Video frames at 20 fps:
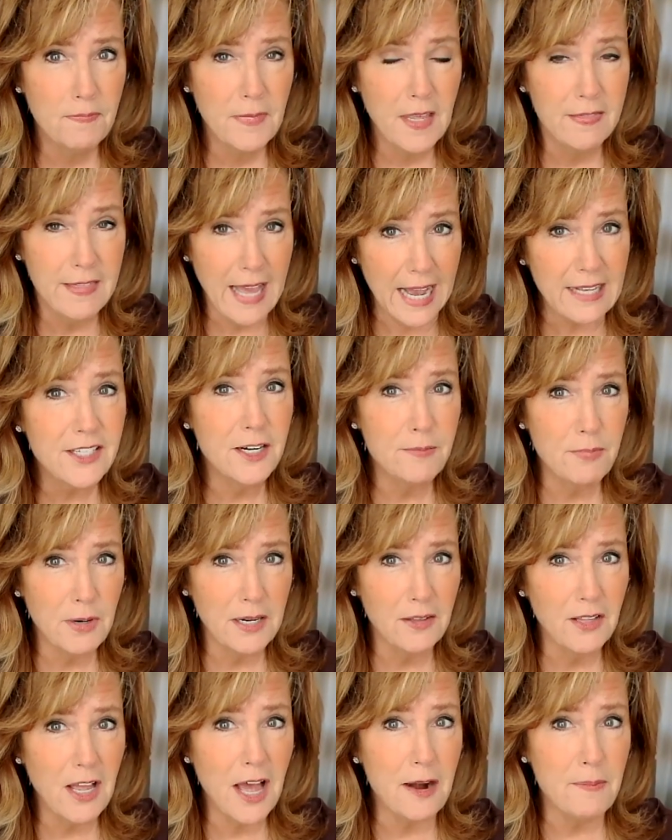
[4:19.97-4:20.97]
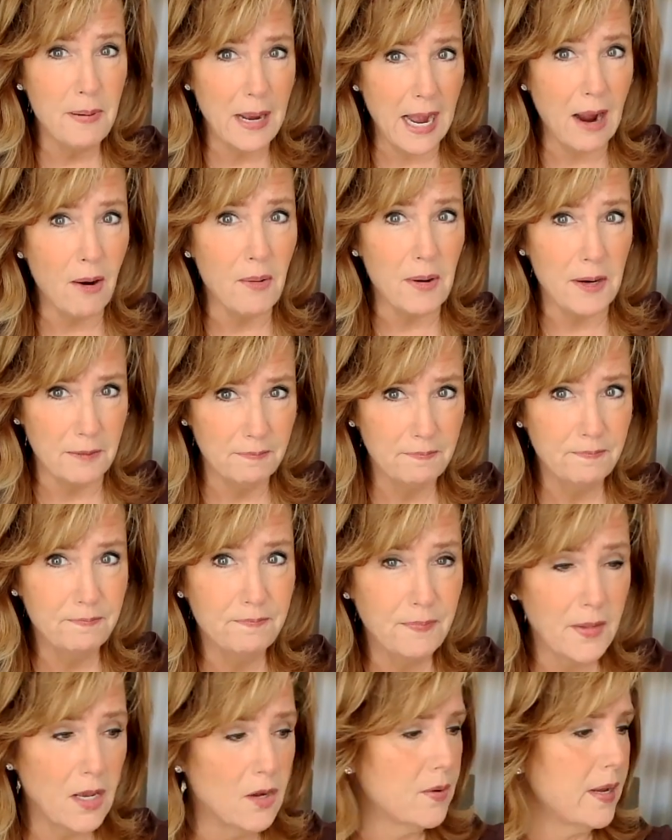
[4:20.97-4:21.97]
That's going to bring a lot of power.
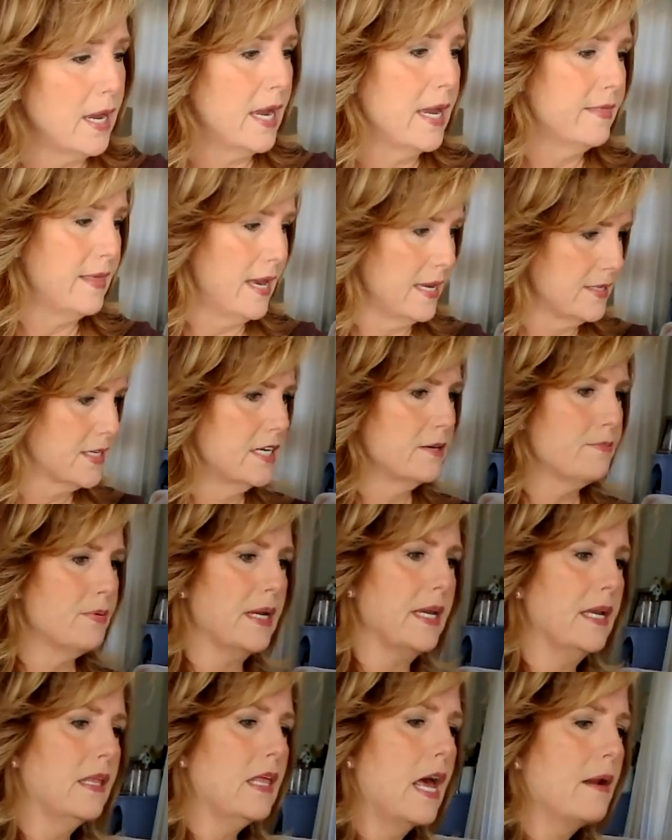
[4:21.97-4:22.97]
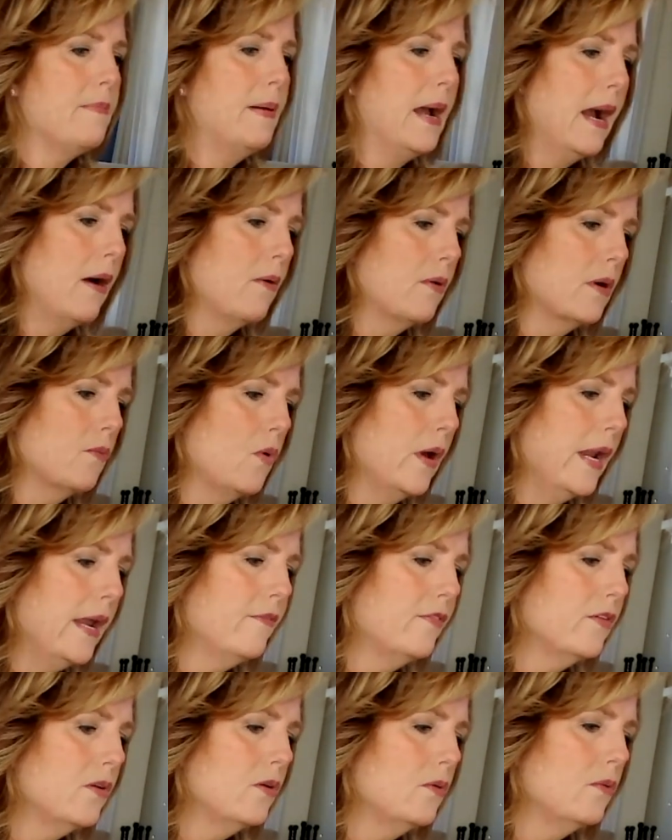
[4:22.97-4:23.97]
Okay? That's going to bring you a lot of power.
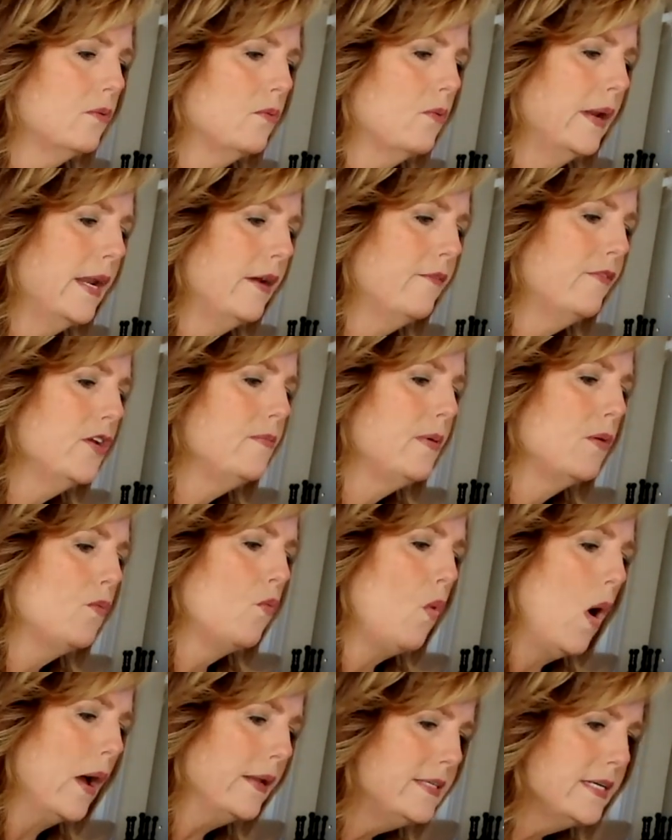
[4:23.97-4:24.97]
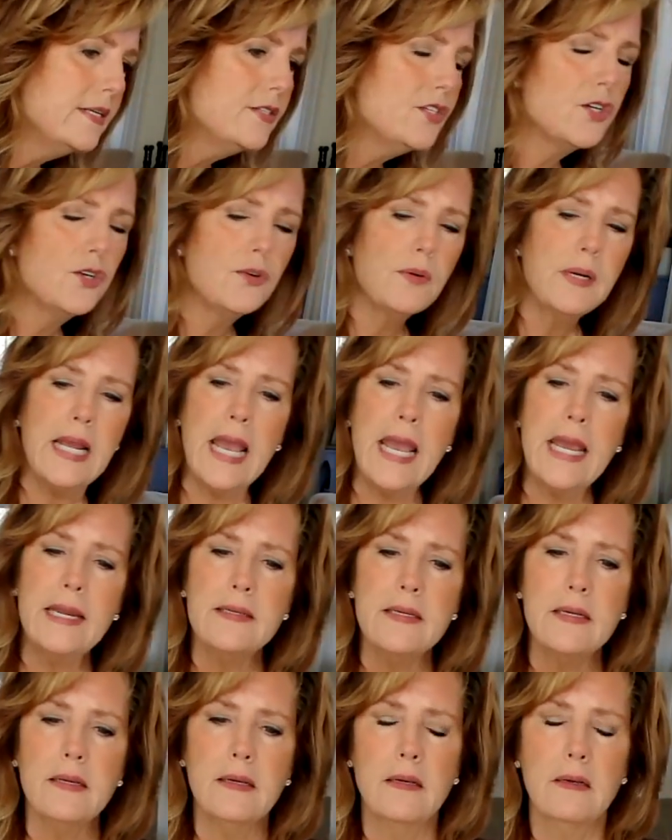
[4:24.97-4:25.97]
Whatever whatever you've been wanting to
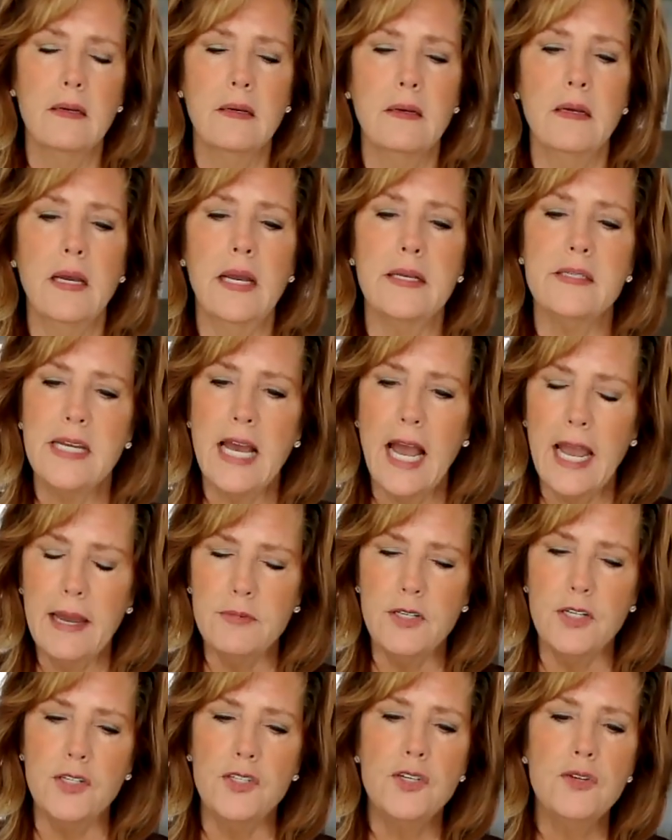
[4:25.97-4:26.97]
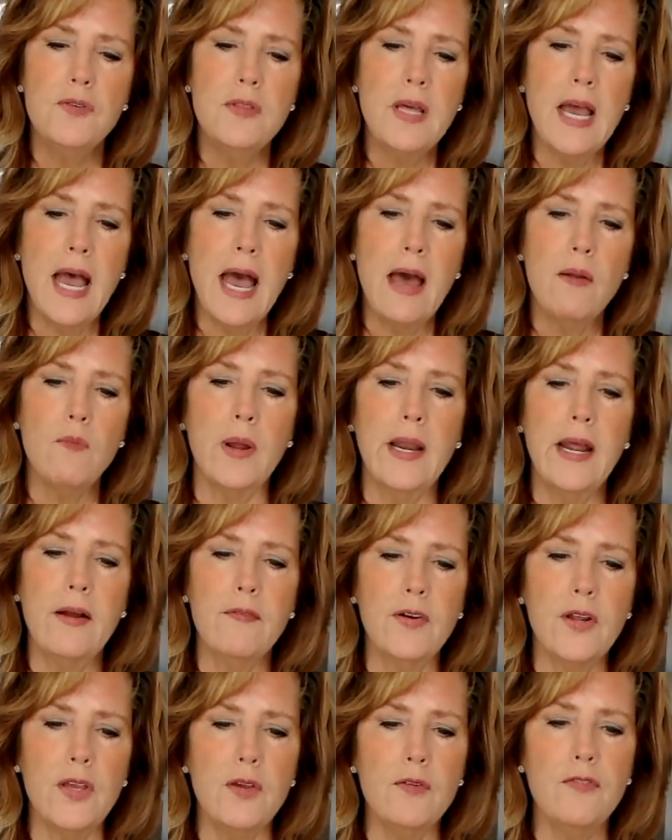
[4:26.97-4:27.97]
create, it's time to do that.
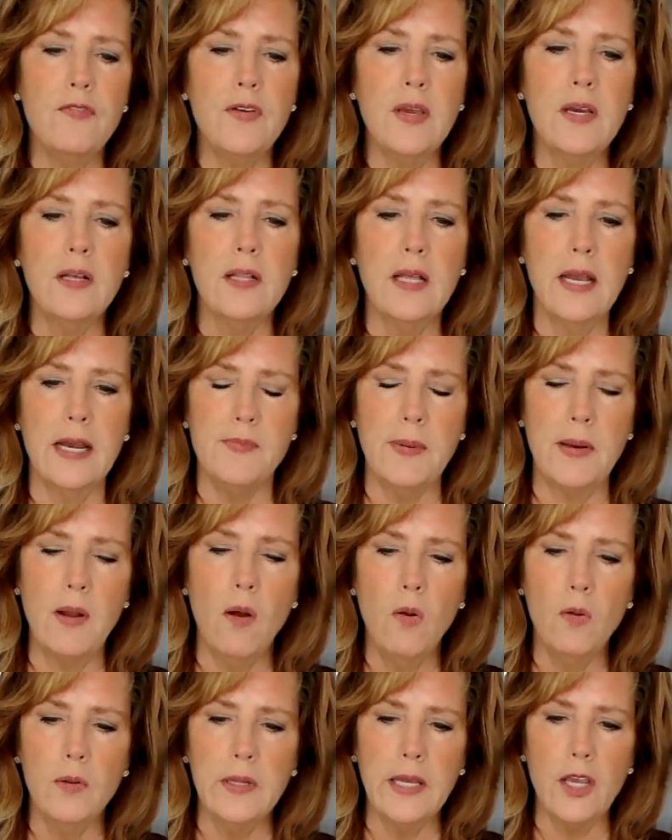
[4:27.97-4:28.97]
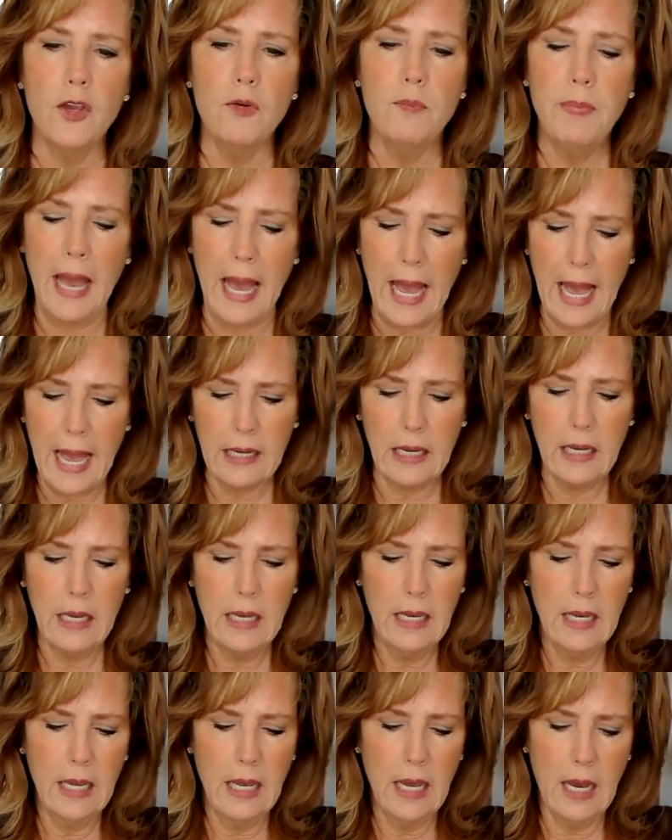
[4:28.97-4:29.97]
Whatever you feel has been holding you back,
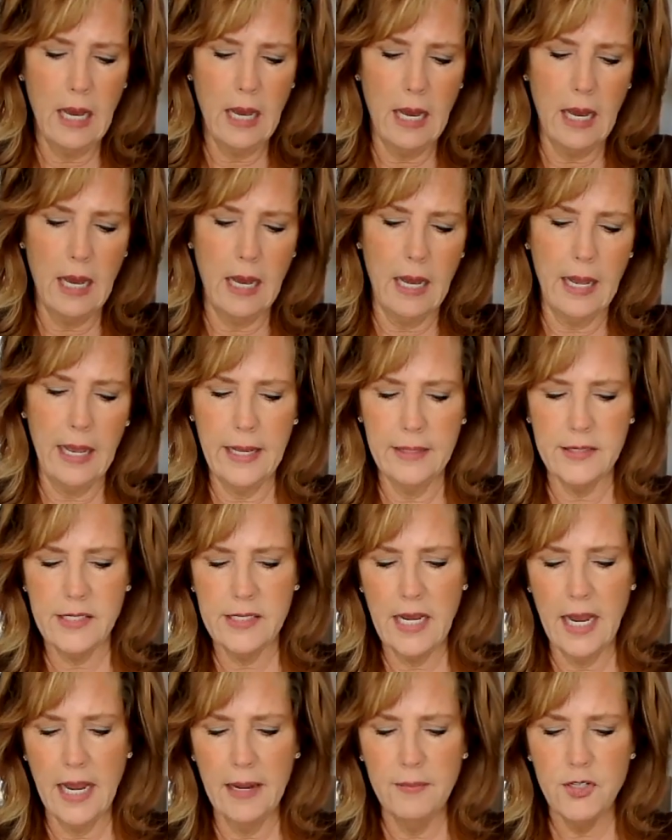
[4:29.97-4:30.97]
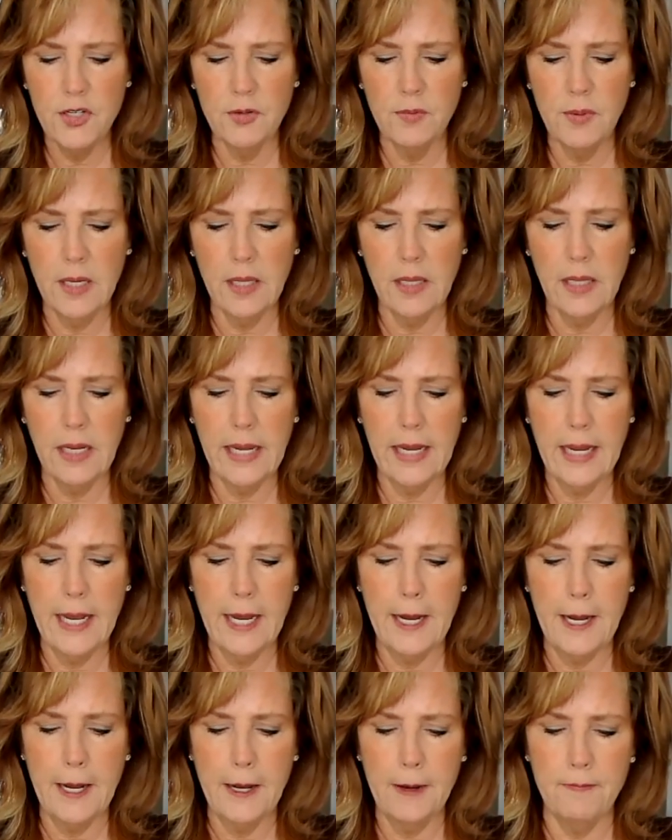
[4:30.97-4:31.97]
uh, it's time to really
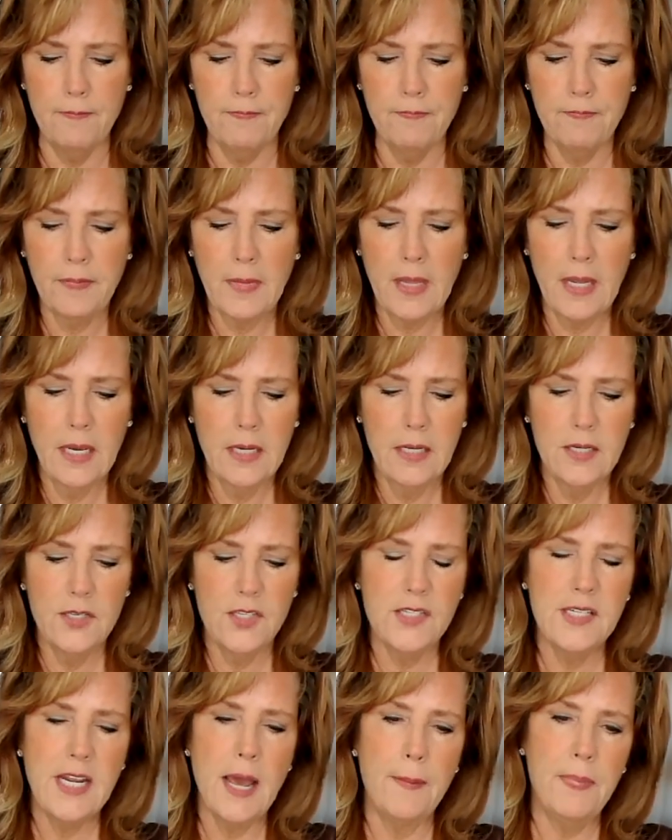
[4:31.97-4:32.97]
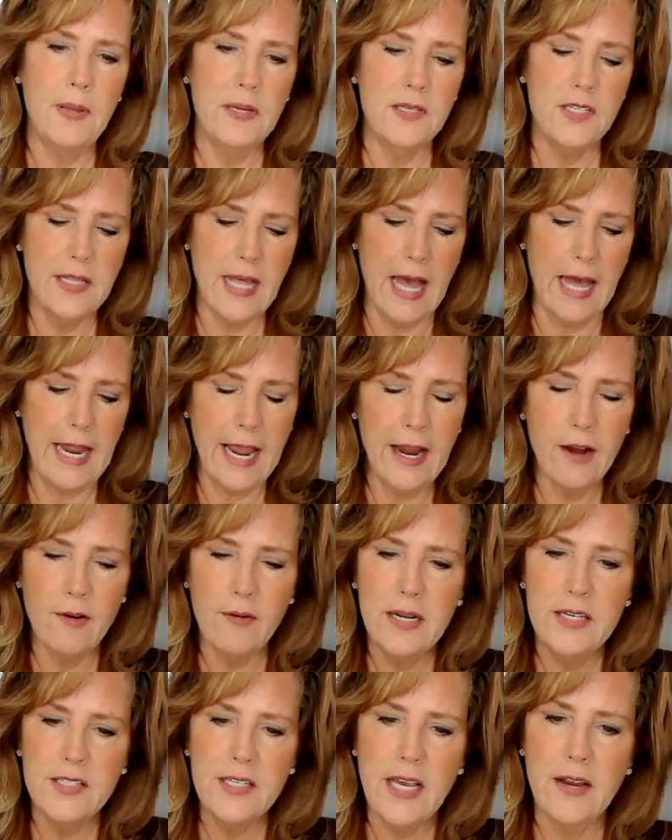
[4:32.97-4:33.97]
um, step into that
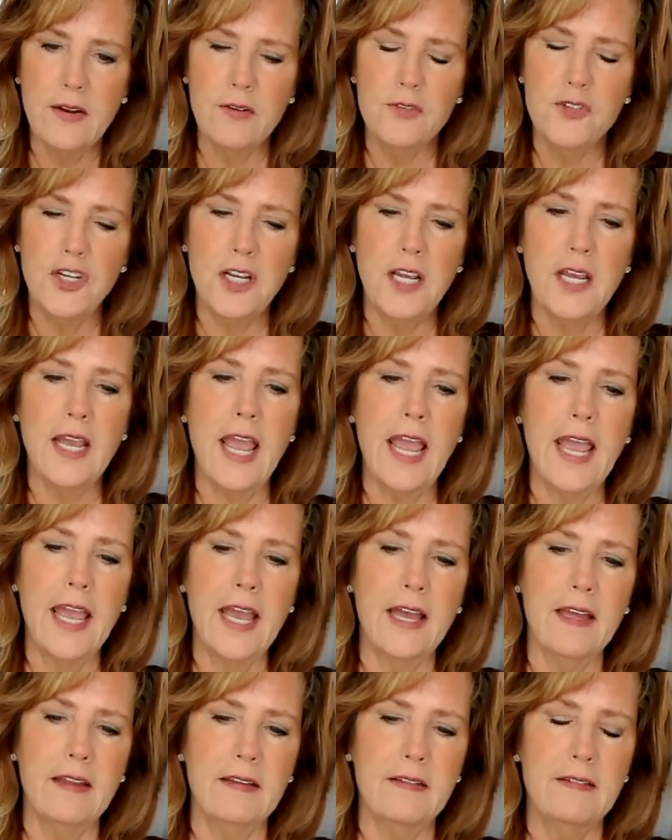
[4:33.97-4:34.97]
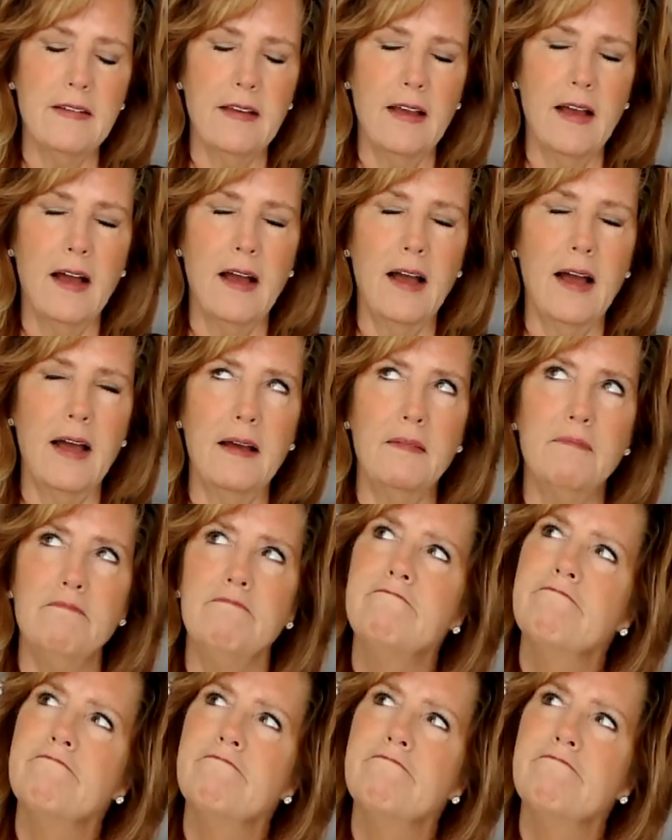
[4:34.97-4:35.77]
Aries energy and uh,